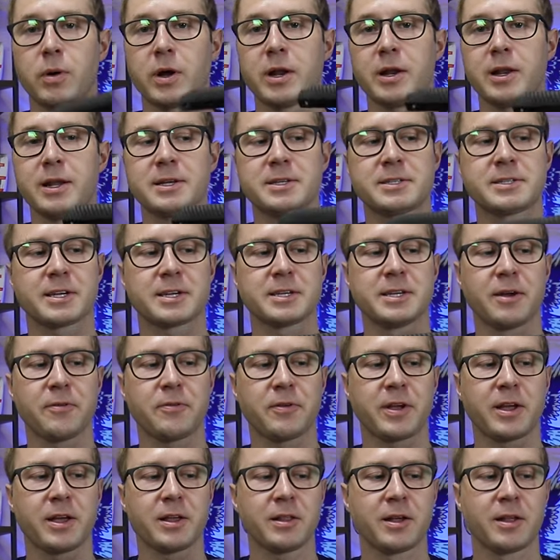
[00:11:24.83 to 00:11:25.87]
But it is
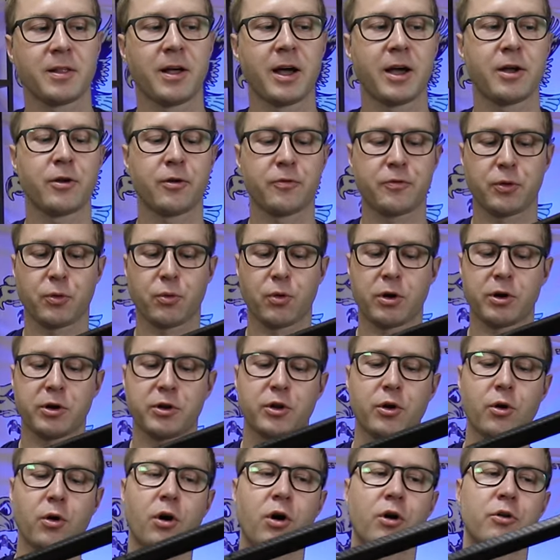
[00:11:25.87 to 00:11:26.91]
significantly lighter. If you wanted
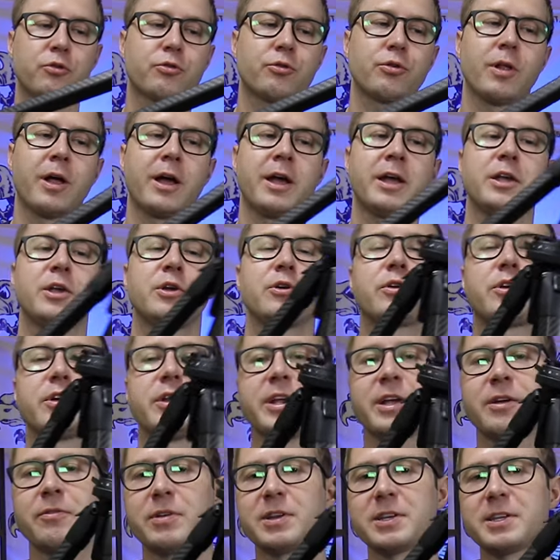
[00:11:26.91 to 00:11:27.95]
to go ultralight, you could
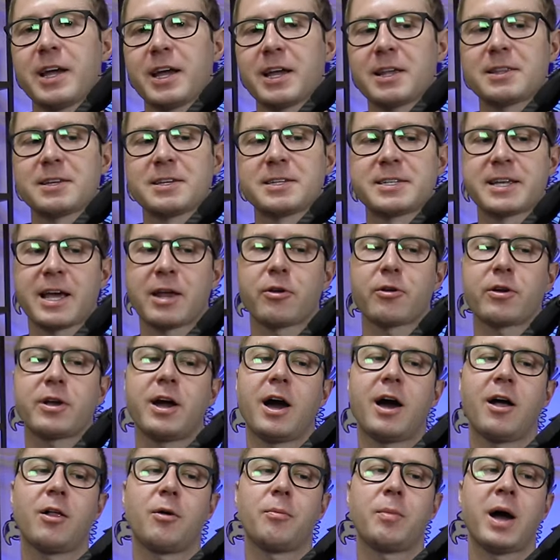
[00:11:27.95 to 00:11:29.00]
even take the center
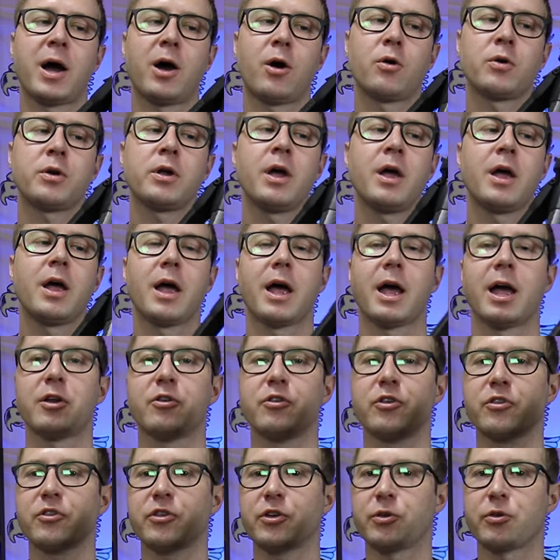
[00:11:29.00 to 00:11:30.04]
column out and
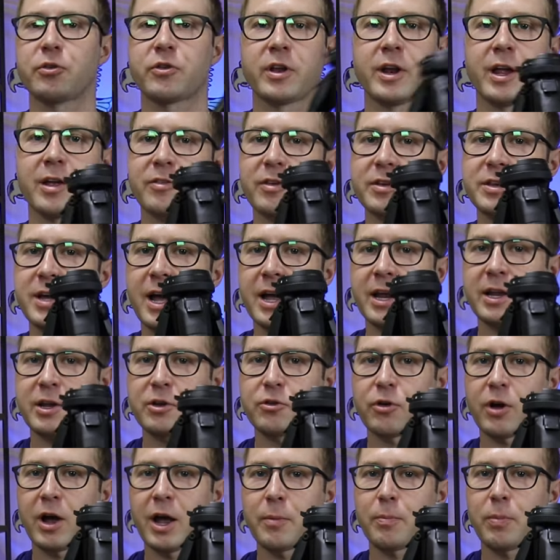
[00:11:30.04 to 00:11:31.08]
just use it as a tiny
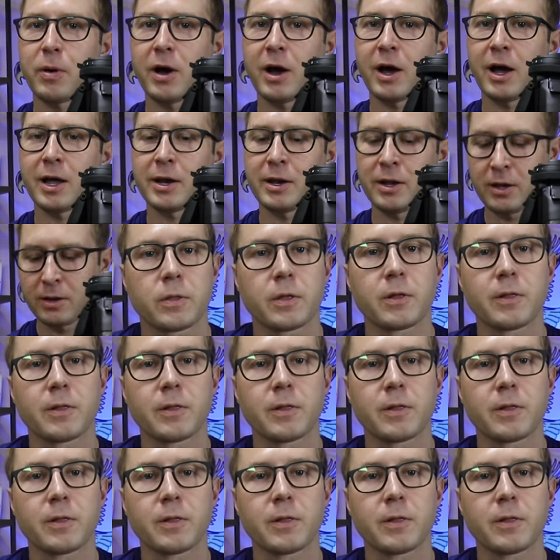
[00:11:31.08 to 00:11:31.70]
tripod.